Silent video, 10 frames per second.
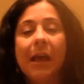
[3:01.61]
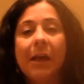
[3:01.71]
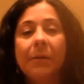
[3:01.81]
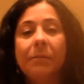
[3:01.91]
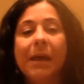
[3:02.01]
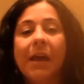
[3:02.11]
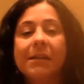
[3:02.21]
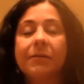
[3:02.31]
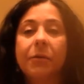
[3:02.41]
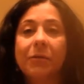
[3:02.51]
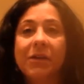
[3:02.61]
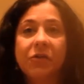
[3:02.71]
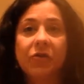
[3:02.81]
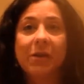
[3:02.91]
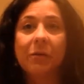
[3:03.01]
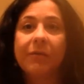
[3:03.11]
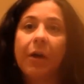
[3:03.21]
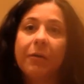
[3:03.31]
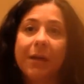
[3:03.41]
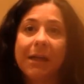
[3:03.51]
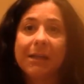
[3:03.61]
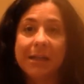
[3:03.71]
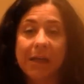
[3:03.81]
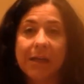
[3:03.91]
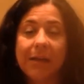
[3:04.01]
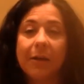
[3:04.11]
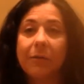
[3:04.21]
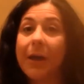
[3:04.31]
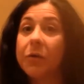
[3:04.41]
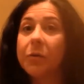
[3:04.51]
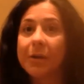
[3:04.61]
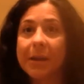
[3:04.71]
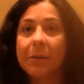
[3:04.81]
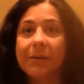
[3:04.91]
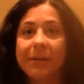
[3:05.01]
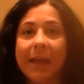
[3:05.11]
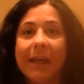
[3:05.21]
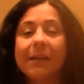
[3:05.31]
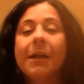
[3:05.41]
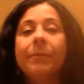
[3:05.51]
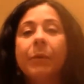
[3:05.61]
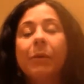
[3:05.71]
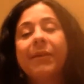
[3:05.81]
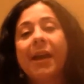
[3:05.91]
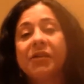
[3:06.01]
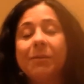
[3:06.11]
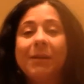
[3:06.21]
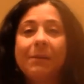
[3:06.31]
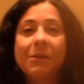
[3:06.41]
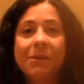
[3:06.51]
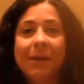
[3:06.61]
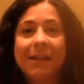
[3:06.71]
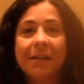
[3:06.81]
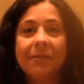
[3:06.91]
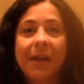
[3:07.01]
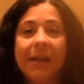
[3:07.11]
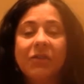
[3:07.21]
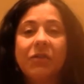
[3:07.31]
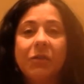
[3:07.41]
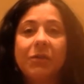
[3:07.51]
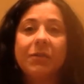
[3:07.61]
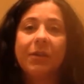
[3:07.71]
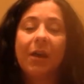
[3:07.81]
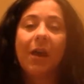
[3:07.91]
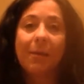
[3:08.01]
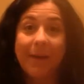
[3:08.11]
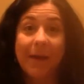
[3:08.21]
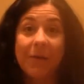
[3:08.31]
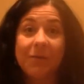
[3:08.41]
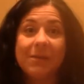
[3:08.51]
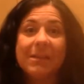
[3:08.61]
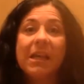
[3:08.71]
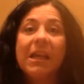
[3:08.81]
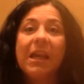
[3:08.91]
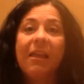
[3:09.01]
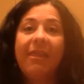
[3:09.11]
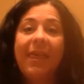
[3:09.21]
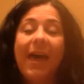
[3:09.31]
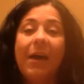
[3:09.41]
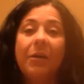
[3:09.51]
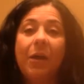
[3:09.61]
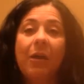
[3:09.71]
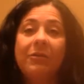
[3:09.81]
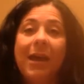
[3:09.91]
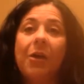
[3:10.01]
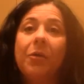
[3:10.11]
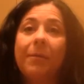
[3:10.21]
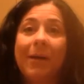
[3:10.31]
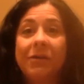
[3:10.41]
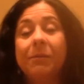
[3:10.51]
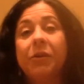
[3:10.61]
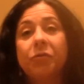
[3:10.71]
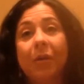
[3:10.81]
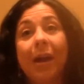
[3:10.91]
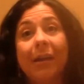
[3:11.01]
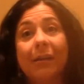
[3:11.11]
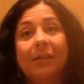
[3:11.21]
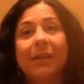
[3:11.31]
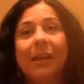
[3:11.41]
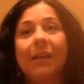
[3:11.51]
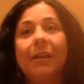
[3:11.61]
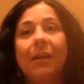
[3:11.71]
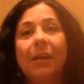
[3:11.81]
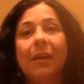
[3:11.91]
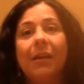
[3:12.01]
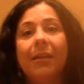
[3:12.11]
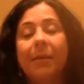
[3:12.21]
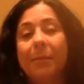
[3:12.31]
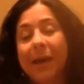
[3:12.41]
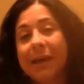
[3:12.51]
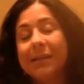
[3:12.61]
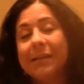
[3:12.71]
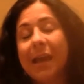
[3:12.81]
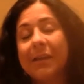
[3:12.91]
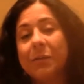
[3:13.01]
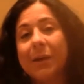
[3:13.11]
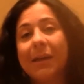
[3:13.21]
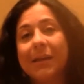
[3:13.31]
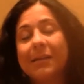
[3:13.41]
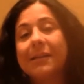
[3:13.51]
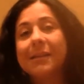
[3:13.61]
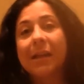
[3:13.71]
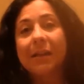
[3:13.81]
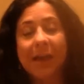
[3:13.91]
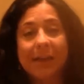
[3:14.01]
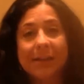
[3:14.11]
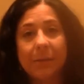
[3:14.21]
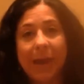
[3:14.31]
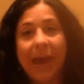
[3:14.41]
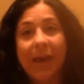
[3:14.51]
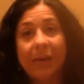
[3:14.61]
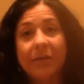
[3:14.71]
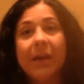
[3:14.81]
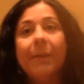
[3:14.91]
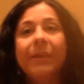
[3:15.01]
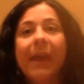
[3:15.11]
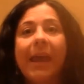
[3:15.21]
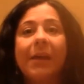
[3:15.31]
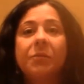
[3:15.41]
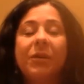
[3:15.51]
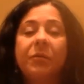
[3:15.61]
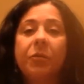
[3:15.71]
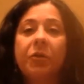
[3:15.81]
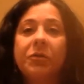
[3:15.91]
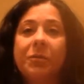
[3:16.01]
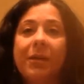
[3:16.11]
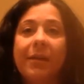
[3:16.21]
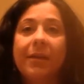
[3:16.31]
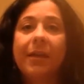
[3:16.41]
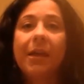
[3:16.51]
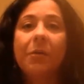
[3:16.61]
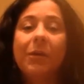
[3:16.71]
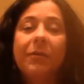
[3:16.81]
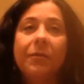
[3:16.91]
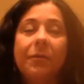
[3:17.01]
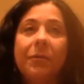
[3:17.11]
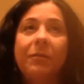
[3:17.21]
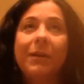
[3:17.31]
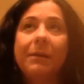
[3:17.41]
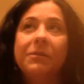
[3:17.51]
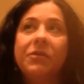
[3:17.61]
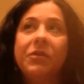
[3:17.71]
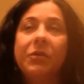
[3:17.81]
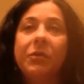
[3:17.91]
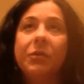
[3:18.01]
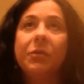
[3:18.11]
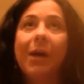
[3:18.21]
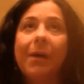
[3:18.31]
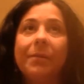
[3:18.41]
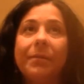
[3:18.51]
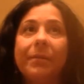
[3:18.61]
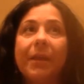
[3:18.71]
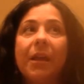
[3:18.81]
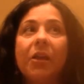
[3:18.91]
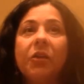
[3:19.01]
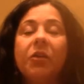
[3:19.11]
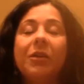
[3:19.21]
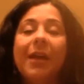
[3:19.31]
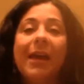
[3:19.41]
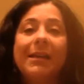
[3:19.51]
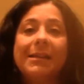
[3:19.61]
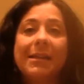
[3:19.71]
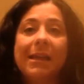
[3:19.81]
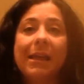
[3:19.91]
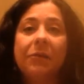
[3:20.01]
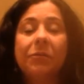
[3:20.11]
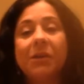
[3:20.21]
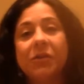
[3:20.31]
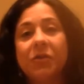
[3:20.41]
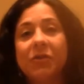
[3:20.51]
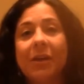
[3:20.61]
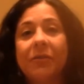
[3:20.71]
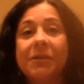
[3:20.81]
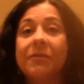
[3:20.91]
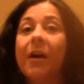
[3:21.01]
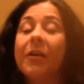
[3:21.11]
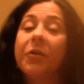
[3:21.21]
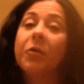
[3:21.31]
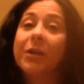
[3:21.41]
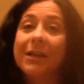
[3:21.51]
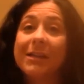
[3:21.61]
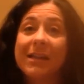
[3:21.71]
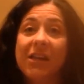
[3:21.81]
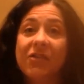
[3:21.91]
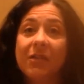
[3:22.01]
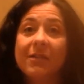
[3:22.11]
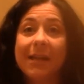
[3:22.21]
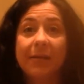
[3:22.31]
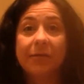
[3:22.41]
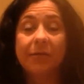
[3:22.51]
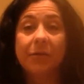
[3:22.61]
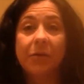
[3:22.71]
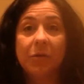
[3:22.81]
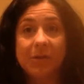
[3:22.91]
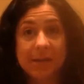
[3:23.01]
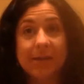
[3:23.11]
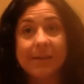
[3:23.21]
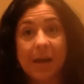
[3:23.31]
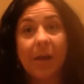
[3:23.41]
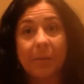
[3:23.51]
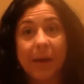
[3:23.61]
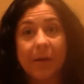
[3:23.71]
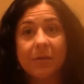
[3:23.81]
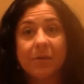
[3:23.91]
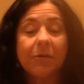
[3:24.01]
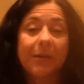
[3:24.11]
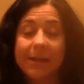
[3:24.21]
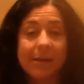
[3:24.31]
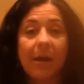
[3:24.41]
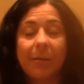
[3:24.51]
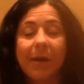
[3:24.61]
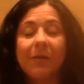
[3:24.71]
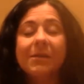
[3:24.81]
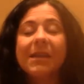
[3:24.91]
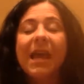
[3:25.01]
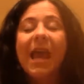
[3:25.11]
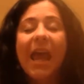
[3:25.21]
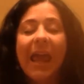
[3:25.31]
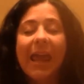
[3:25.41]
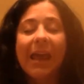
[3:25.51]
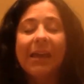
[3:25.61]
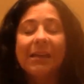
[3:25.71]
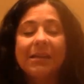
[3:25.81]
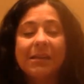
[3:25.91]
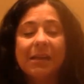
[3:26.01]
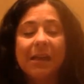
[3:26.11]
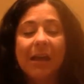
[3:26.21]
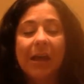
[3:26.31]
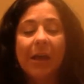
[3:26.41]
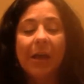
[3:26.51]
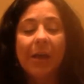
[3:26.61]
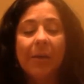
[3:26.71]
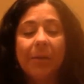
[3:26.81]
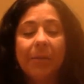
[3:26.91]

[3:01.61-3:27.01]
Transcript: uh, because of the research that we've already done and the groundwork that we've laid, we've actually been able to identify two different compounds that are now about to be trialed in the mice as well as the cell lines that we have. And we've worked with, we've, we've been able to um, utilize the research efforts of other organizations that have used this compound or these compounds. And um,